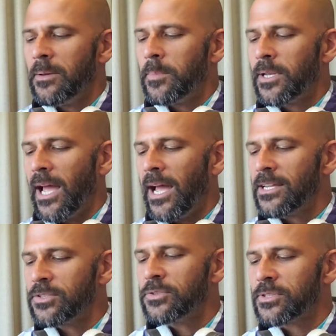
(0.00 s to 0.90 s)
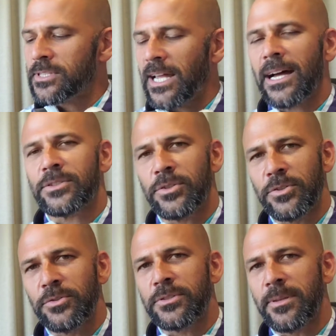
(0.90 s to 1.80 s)
But as you start to
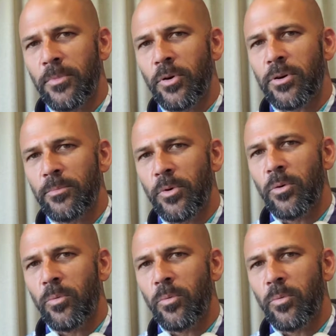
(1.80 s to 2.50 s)
use them more and more,